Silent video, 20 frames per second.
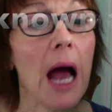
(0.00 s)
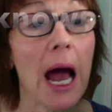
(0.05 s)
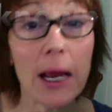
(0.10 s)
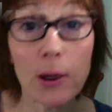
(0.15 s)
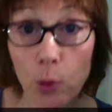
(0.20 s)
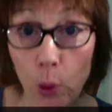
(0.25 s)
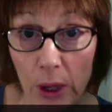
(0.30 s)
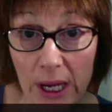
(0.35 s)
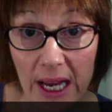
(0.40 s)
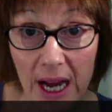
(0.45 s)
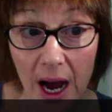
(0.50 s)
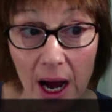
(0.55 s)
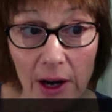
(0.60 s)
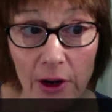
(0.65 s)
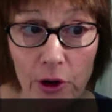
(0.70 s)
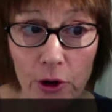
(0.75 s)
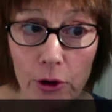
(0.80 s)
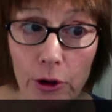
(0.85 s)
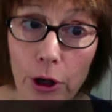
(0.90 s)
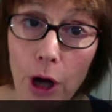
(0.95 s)
And we
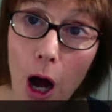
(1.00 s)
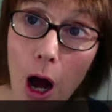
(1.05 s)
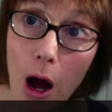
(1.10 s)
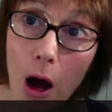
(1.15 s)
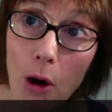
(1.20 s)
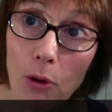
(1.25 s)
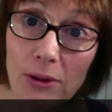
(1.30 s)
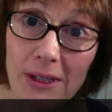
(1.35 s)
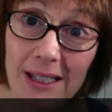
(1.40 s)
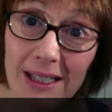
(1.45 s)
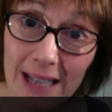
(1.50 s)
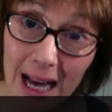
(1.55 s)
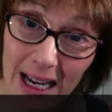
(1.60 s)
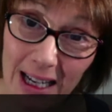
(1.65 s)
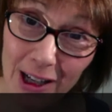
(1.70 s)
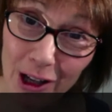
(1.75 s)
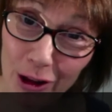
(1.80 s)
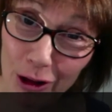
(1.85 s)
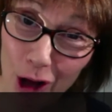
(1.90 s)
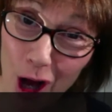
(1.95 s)
undergo
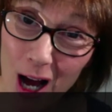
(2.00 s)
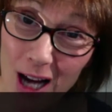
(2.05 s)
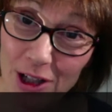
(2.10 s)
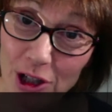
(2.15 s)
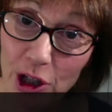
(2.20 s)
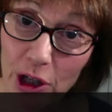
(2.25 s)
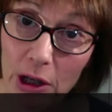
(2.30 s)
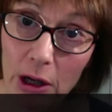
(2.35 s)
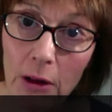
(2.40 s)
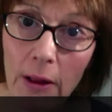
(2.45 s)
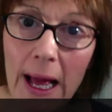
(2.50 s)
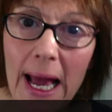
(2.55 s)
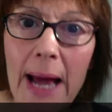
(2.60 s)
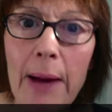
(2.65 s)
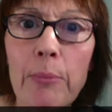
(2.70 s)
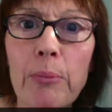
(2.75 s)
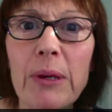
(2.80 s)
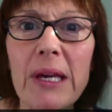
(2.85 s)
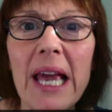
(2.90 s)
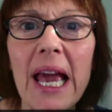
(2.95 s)
psychological
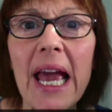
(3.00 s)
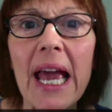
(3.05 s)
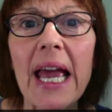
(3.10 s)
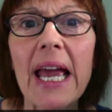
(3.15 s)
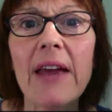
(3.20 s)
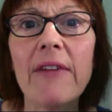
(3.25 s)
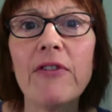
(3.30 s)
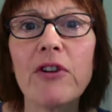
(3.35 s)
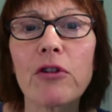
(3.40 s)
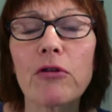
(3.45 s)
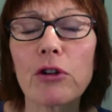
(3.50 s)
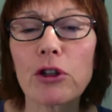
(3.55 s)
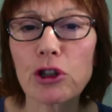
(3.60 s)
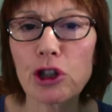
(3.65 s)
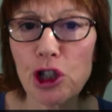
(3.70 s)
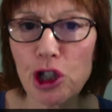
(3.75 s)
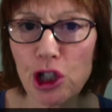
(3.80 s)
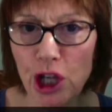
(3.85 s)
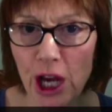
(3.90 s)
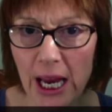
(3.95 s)
and behavioral
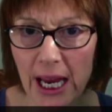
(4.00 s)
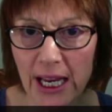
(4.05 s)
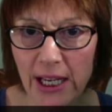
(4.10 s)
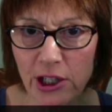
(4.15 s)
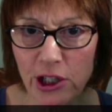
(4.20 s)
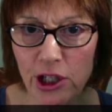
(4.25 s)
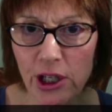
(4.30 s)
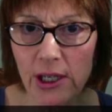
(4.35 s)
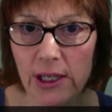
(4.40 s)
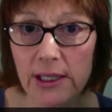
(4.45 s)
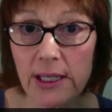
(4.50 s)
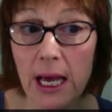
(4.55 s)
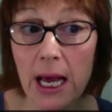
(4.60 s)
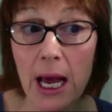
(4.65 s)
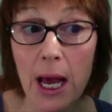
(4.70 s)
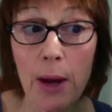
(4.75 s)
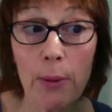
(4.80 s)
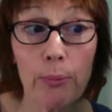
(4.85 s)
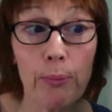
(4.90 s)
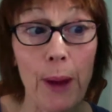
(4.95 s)
changes
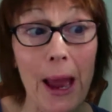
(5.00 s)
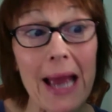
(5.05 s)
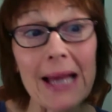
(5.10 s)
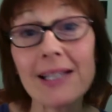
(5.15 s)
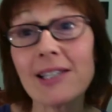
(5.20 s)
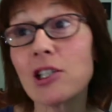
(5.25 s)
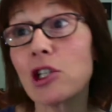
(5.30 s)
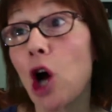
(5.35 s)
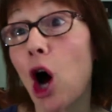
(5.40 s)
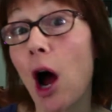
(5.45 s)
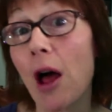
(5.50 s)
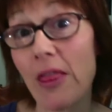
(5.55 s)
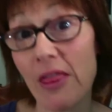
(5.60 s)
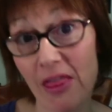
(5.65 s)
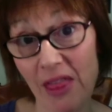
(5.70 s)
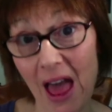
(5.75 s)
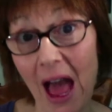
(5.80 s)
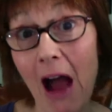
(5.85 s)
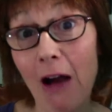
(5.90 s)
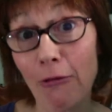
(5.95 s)
based on
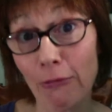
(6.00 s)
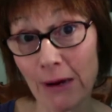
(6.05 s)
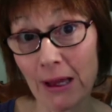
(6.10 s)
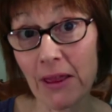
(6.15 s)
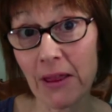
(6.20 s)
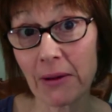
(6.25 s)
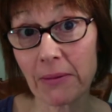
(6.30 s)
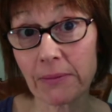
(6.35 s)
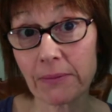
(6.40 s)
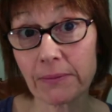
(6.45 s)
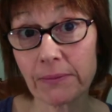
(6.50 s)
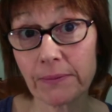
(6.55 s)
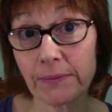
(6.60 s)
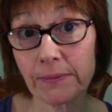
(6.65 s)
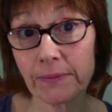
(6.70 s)
that rhythm.